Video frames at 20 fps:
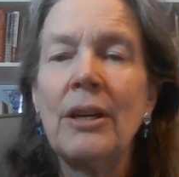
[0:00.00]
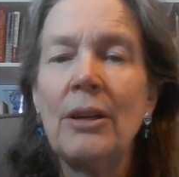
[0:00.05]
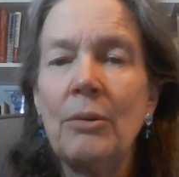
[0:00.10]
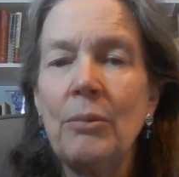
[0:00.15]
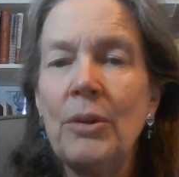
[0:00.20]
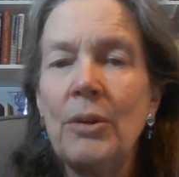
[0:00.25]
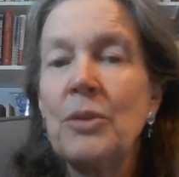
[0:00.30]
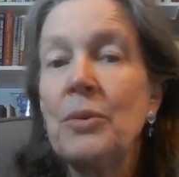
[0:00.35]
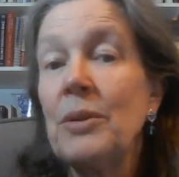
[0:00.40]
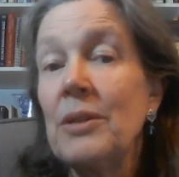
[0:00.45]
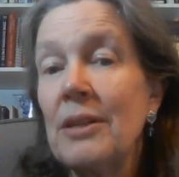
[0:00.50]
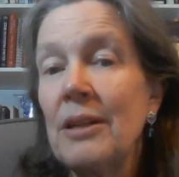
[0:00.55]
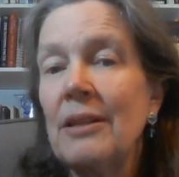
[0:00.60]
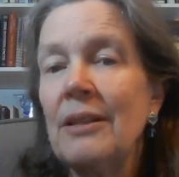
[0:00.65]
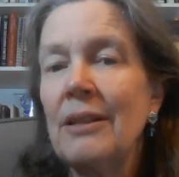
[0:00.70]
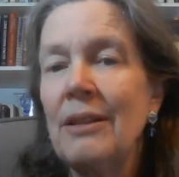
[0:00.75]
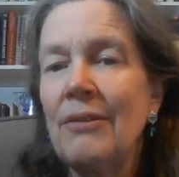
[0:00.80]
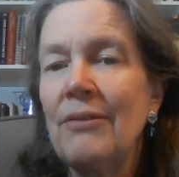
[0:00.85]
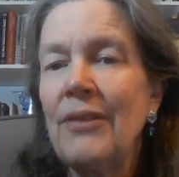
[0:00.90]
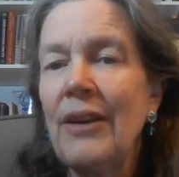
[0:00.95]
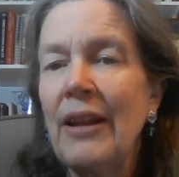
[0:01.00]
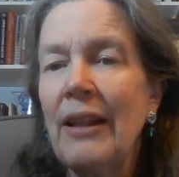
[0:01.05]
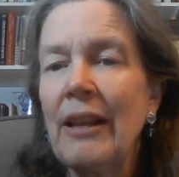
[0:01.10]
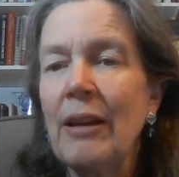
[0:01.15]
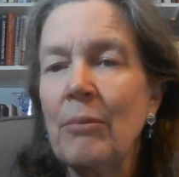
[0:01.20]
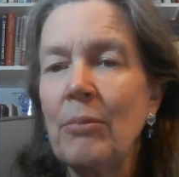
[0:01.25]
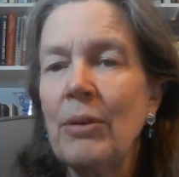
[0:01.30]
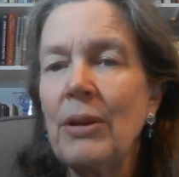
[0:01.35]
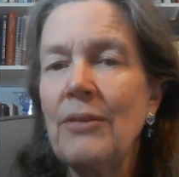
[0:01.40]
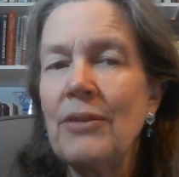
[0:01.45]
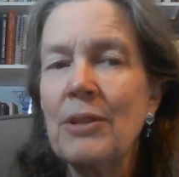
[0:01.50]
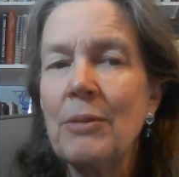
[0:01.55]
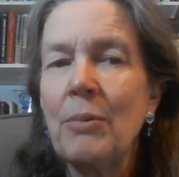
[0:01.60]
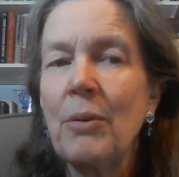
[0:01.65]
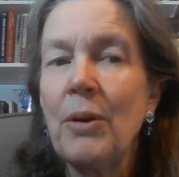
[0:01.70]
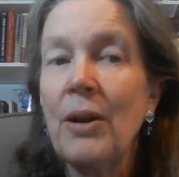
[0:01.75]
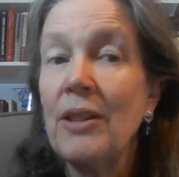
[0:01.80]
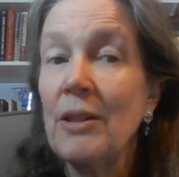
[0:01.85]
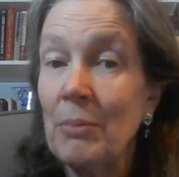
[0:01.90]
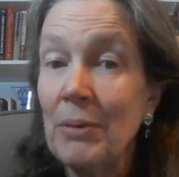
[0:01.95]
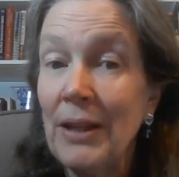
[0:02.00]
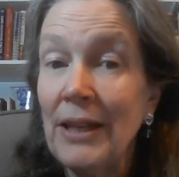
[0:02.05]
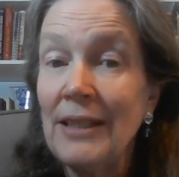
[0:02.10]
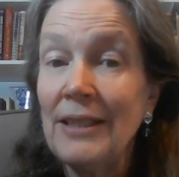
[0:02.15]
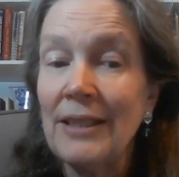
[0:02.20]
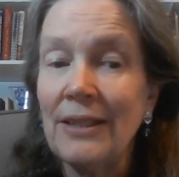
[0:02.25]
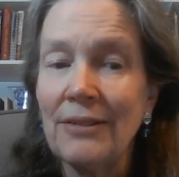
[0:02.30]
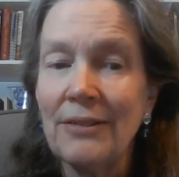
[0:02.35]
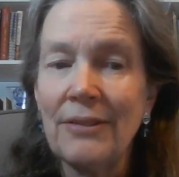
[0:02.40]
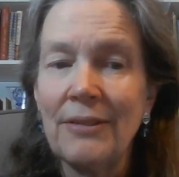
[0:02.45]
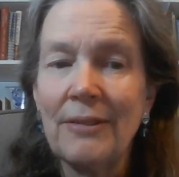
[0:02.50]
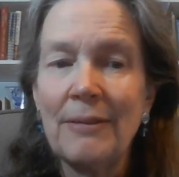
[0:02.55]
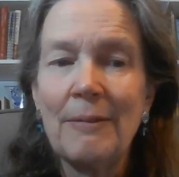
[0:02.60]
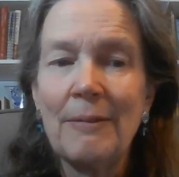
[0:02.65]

which resulted in filing a brief supporting the plaintiff.